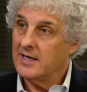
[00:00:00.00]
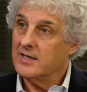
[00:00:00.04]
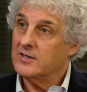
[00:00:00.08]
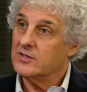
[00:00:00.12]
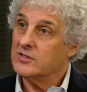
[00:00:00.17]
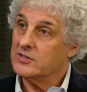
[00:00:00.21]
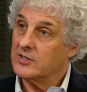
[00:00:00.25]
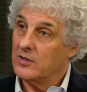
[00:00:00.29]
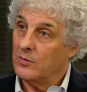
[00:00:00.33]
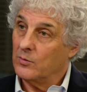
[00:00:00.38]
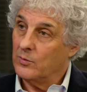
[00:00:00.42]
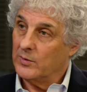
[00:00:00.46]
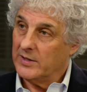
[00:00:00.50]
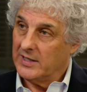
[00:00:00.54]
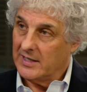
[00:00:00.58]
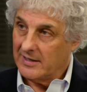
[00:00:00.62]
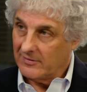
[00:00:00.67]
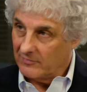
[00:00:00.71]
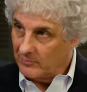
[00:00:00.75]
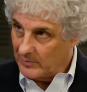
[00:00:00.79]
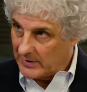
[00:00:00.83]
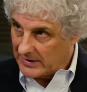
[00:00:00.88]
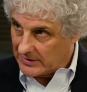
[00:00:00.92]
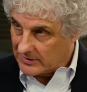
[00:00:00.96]
So we
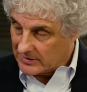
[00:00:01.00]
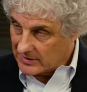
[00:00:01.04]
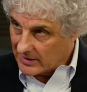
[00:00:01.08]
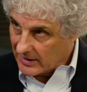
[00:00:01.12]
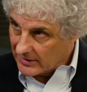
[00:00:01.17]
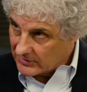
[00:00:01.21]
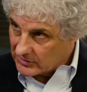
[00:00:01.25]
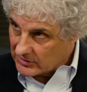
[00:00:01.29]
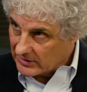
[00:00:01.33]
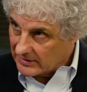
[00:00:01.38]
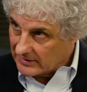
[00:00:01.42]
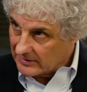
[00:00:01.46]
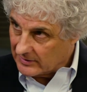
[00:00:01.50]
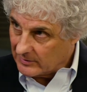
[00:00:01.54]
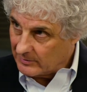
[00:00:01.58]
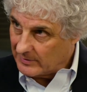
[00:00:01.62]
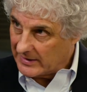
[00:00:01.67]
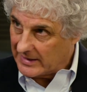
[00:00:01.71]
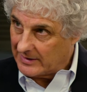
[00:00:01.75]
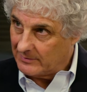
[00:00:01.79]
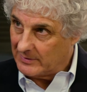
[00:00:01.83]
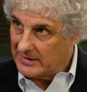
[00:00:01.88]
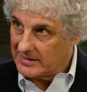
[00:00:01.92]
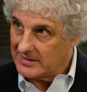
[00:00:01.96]
have been touching the
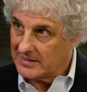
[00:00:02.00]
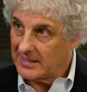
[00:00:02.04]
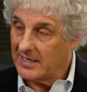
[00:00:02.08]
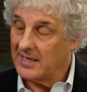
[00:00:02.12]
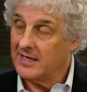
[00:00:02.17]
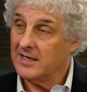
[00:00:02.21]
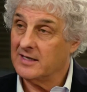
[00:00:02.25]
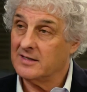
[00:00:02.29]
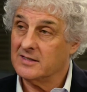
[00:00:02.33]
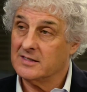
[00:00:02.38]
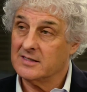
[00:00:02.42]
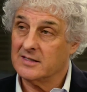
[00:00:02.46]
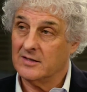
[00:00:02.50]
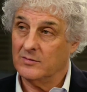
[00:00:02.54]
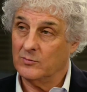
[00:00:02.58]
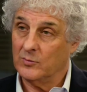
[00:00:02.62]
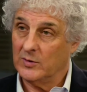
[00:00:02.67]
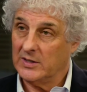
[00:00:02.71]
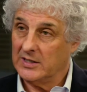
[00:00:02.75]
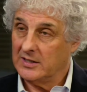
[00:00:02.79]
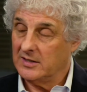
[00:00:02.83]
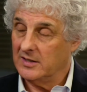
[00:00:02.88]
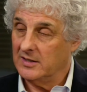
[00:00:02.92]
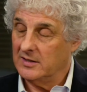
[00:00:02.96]
baby's hands, and
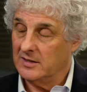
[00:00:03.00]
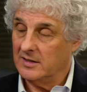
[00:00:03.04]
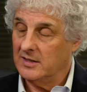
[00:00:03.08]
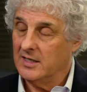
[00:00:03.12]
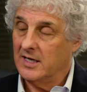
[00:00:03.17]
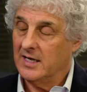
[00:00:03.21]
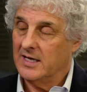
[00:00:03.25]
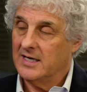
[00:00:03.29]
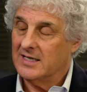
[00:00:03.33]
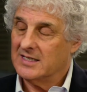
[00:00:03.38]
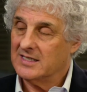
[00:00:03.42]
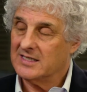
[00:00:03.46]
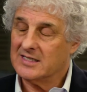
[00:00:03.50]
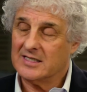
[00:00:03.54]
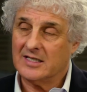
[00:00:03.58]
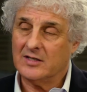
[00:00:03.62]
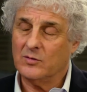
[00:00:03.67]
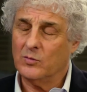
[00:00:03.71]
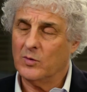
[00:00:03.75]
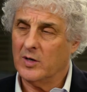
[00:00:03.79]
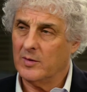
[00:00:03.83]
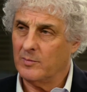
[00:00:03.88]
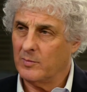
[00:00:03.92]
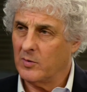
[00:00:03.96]
we can see
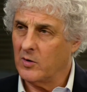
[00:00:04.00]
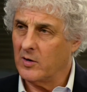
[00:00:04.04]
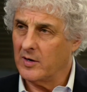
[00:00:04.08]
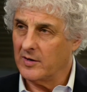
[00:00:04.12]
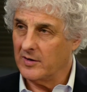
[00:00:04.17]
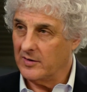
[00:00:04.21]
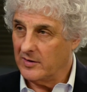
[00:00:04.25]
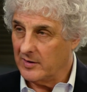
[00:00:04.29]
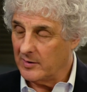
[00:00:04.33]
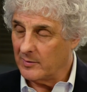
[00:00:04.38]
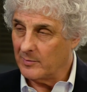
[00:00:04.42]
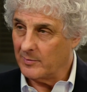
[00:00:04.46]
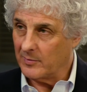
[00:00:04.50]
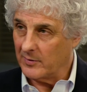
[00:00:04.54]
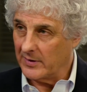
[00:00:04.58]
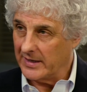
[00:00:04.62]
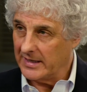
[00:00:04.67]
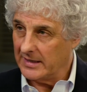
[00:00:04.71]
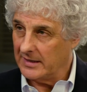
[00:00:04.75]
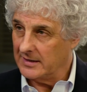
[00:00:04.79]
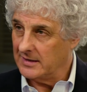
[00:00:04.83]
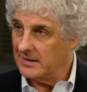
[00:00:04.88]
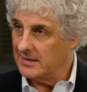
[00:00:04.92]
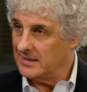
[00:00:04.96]
what part of their
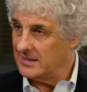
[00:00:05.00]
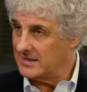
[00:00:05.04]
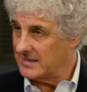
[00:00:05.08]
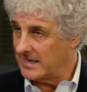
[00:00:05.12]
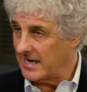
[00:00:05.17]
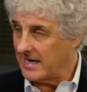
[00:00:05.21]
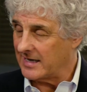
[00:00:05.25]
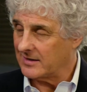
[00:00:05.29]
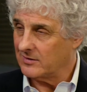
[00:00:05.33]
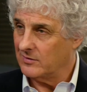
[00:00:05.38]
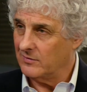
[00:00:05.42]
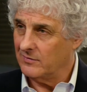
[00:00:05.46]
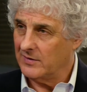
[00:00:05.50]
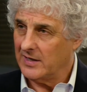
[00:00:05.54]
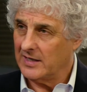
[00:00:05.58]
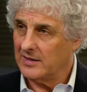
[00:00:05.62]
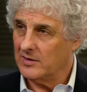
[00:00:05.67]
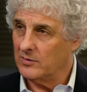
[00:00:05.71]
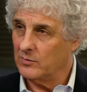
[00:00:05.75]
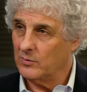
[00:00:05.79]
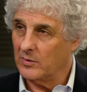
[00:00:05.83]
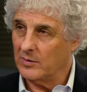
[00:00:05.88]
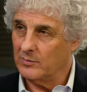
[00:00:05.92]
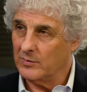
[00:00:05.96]
brain is
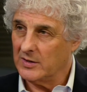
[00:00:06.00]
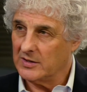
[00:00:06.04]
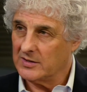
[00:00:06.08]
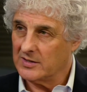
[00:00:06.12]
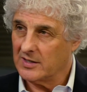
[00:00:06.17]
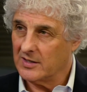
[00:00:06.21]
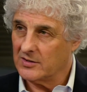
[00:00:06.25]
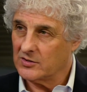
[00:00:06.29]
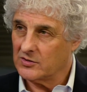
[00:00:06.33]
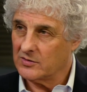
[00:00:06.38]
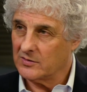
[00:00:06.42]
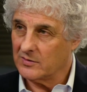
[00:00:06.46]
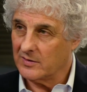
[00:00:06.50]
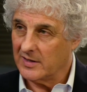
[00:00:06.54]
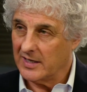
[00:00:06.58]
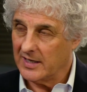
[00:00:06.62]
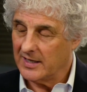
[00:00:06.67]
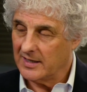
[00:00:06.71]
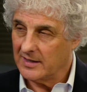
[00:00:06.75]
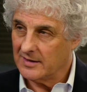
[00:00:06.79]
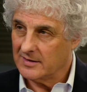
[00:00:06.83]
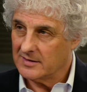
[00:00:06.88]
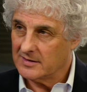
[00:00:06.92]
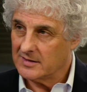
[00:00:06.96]
activated when we touch their
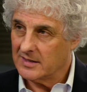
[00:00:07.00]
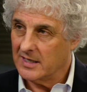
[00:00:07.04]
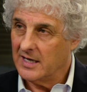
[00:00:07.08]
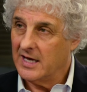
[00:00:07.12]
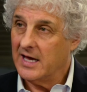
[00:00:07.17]
hands.